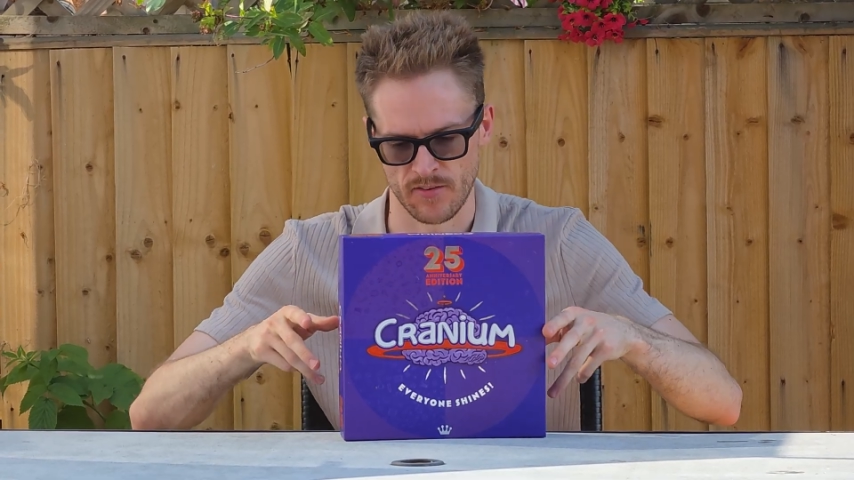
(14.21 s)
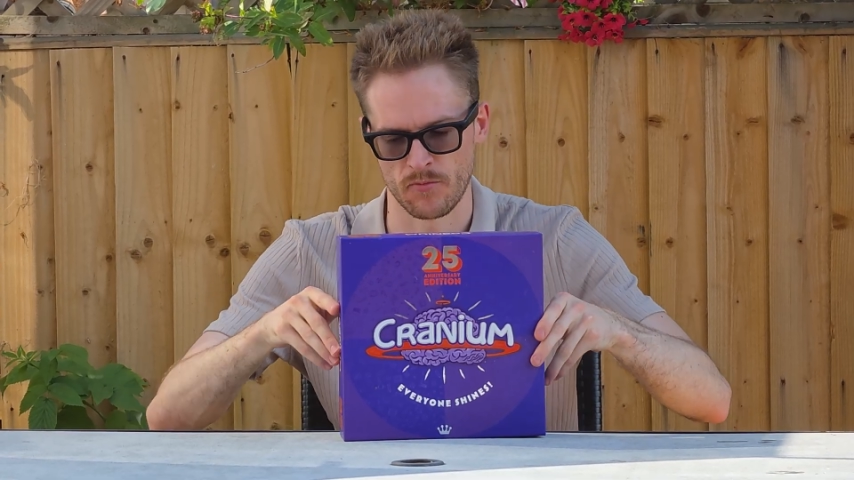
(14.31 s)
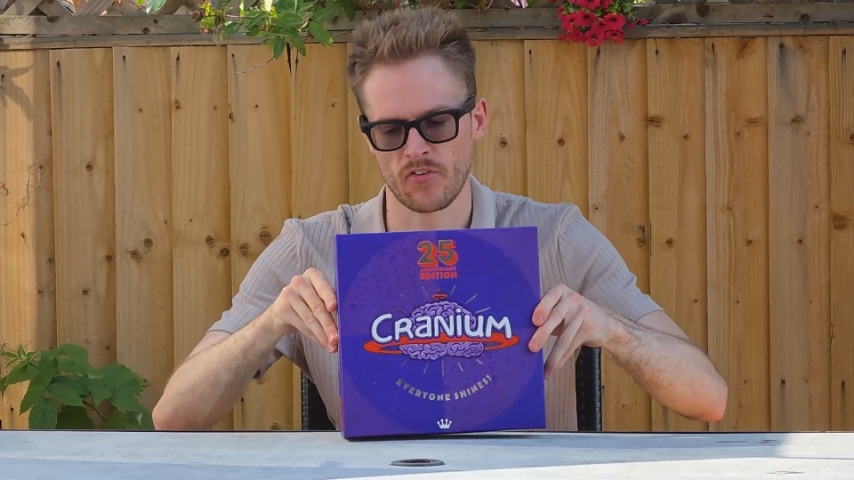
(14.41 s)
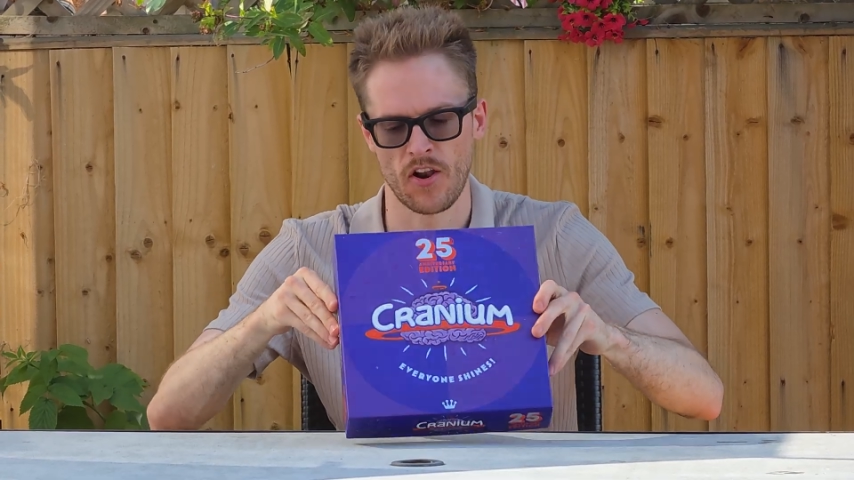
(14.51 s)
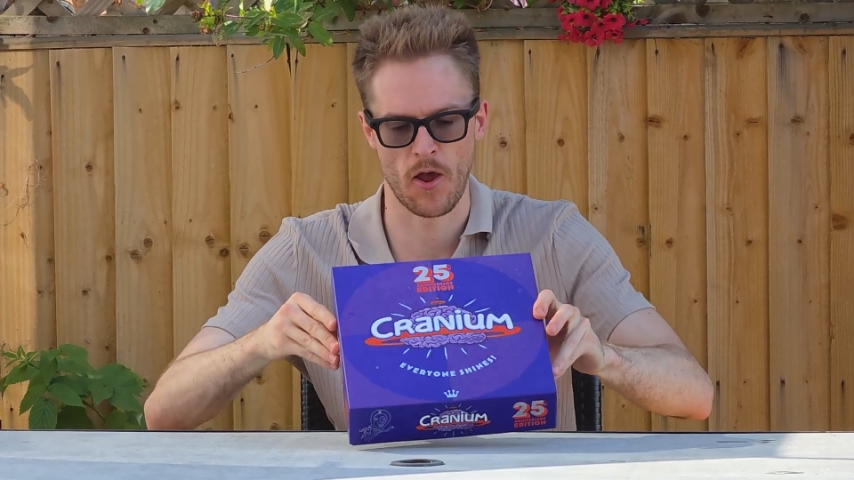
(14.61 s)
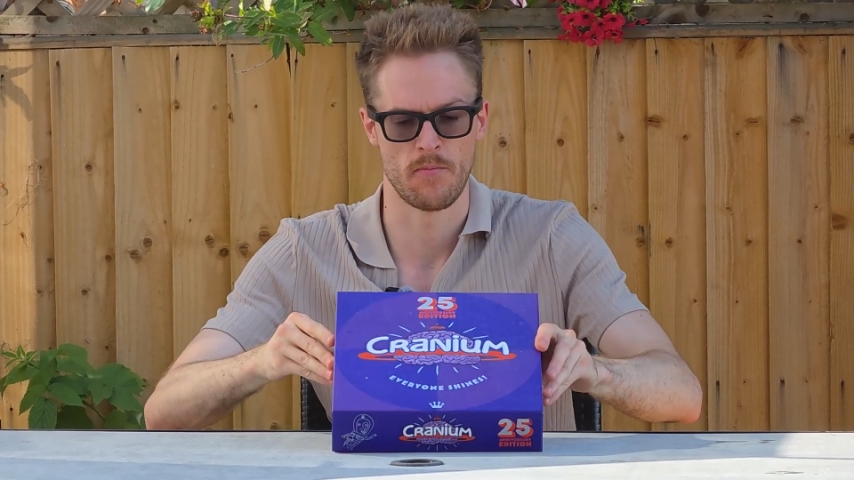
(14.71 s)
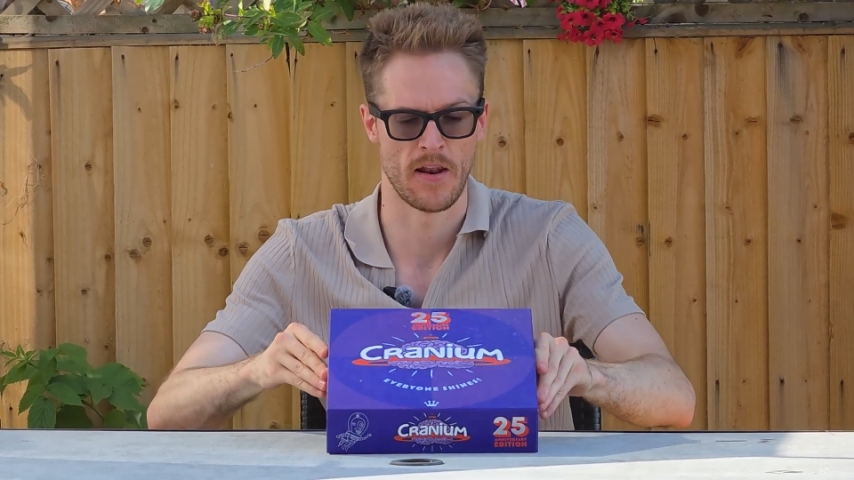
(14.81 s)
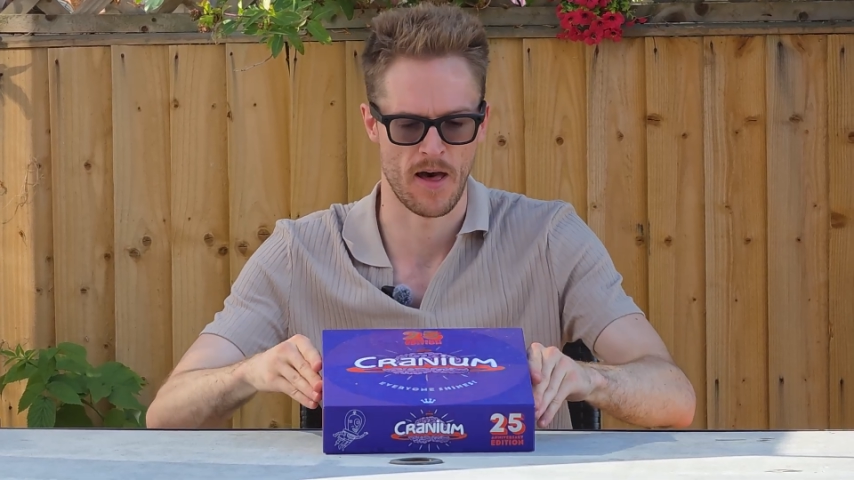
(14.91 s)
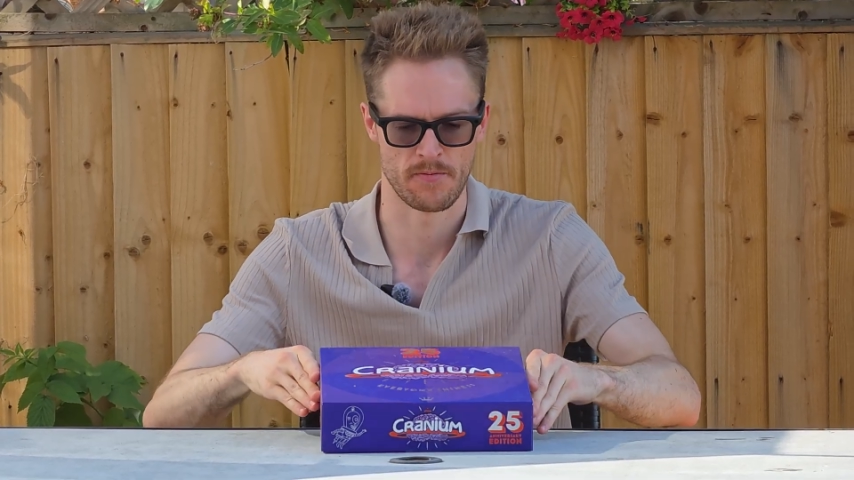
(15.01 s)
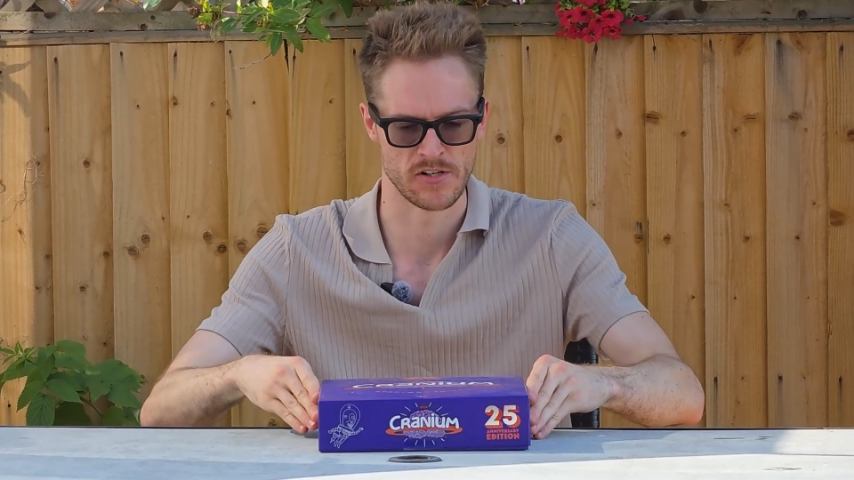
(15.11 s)
So I'm just going to open
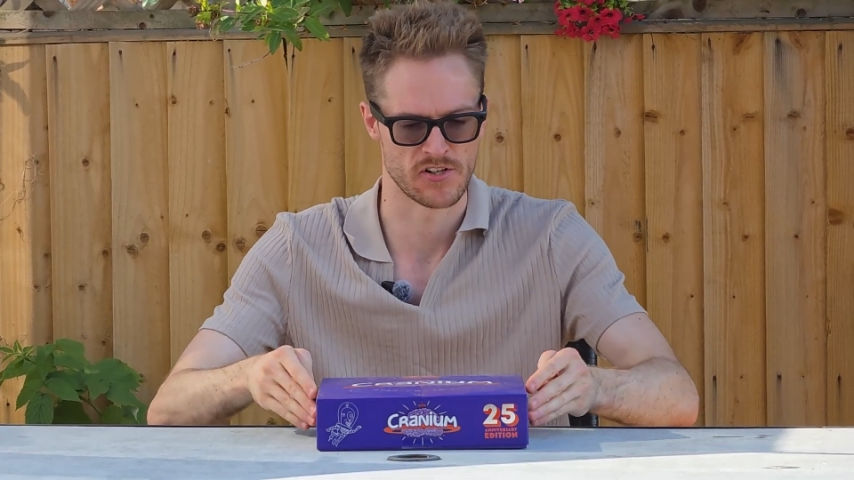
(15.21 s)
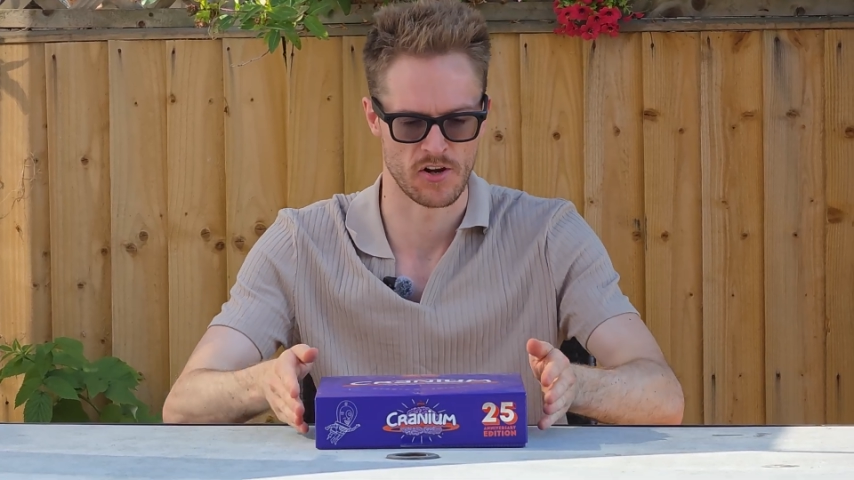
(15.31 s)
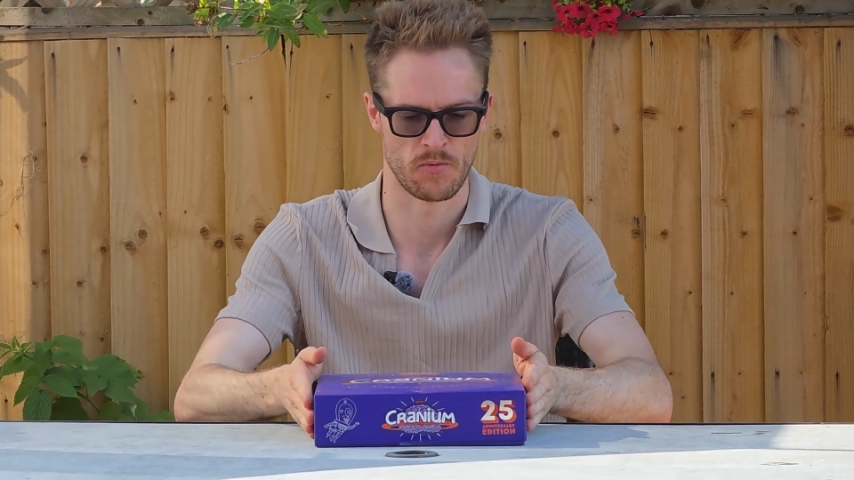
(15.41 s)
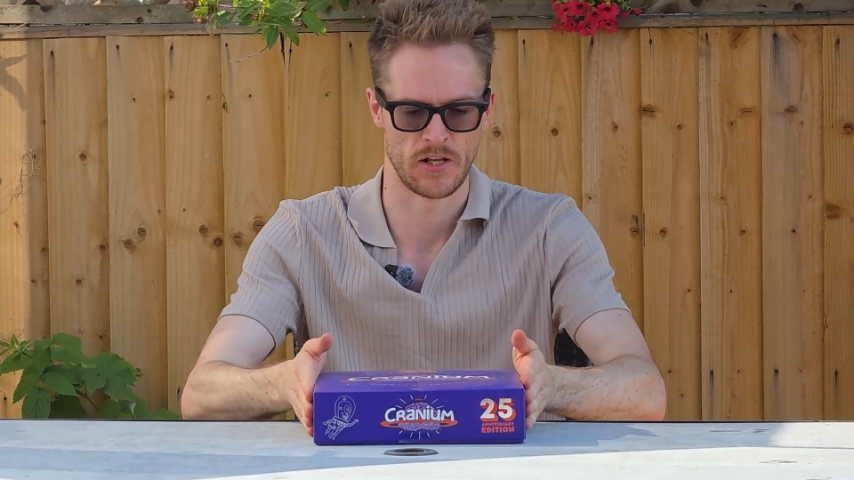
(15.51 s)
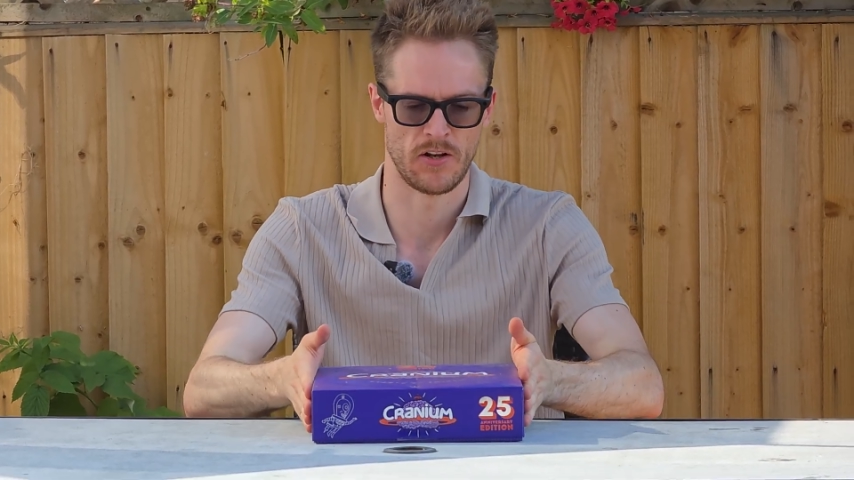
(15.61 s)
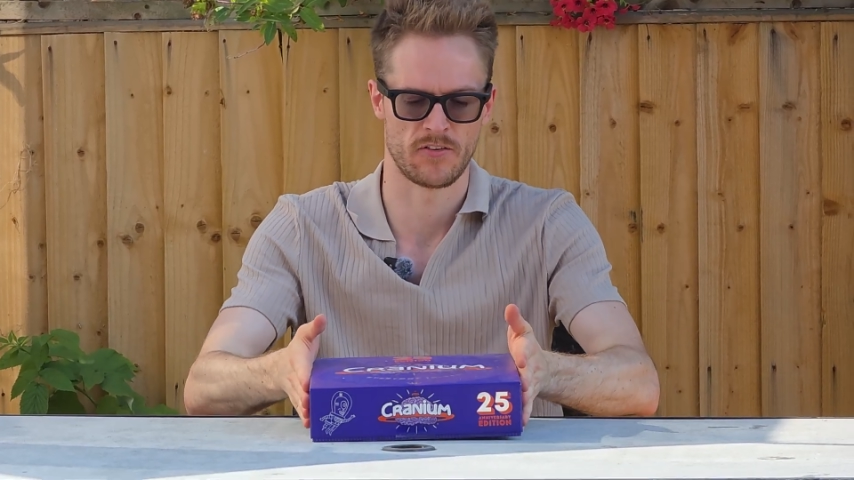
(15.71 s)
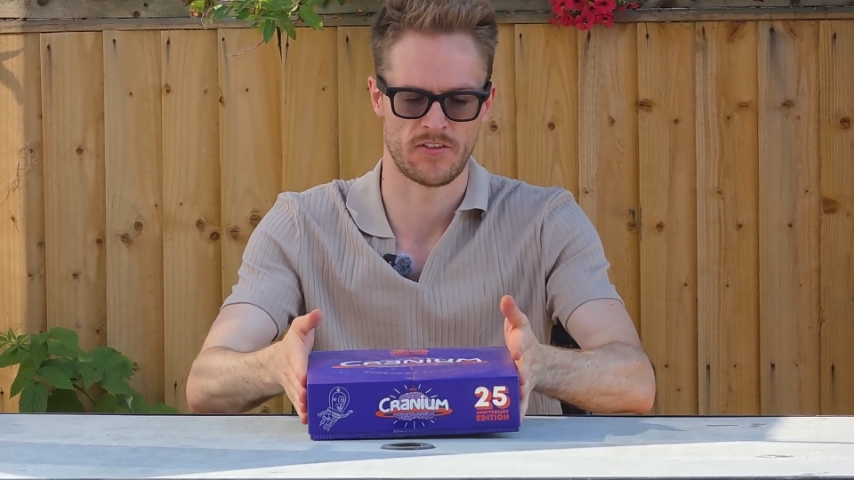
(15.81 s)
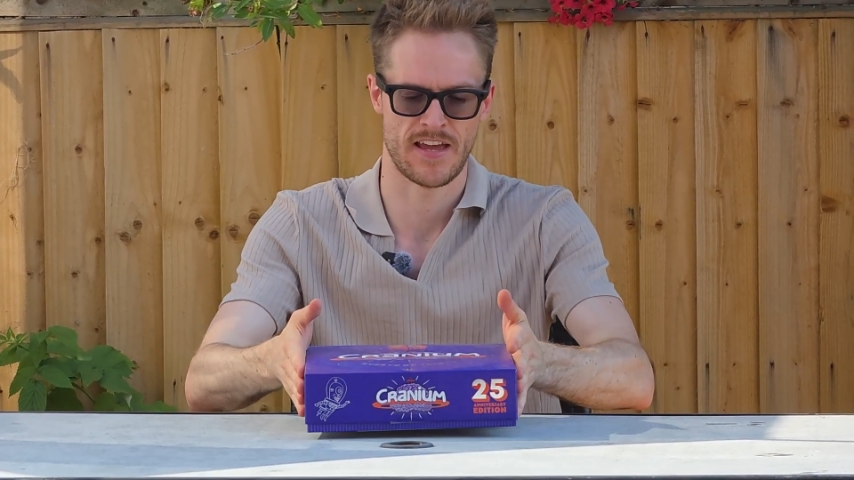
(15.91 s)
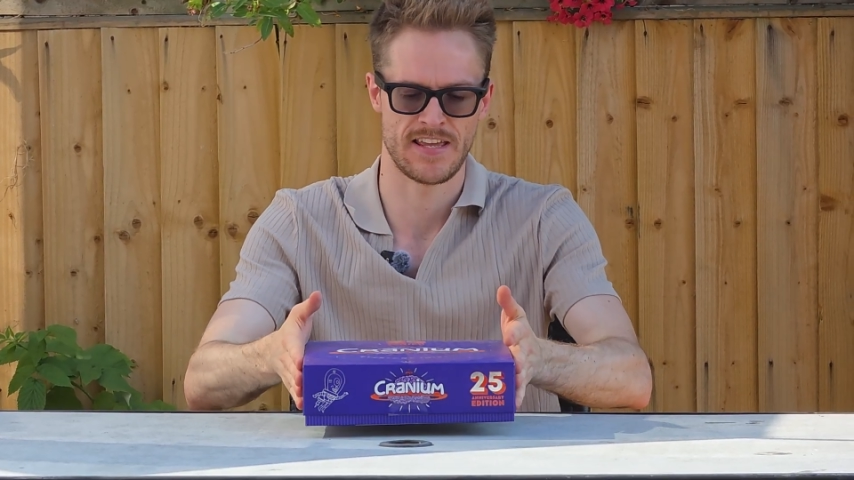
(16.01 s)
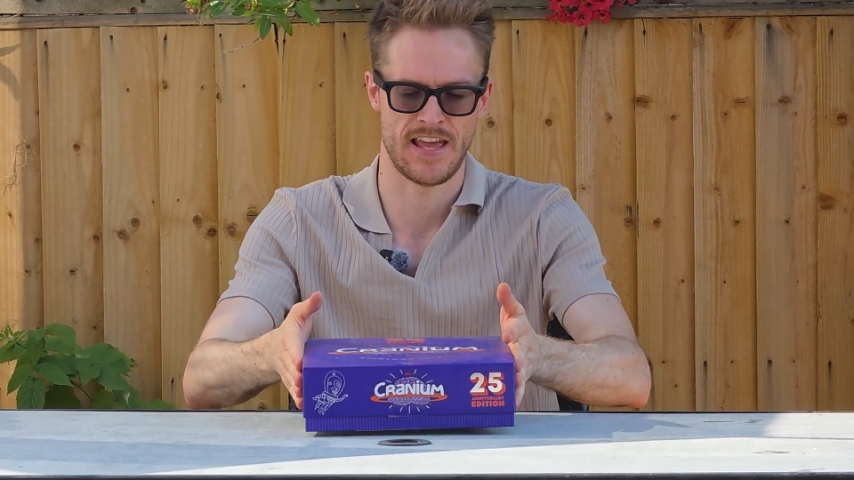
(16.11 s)
it up and show you what it looks
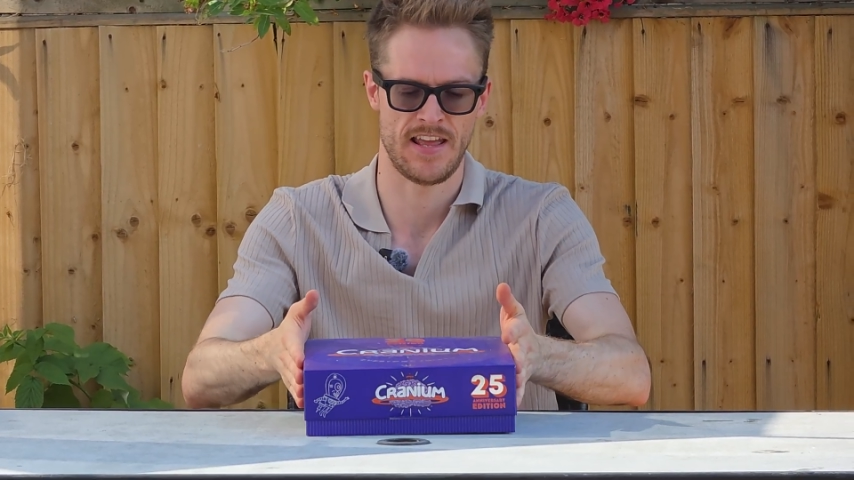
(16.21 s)
like.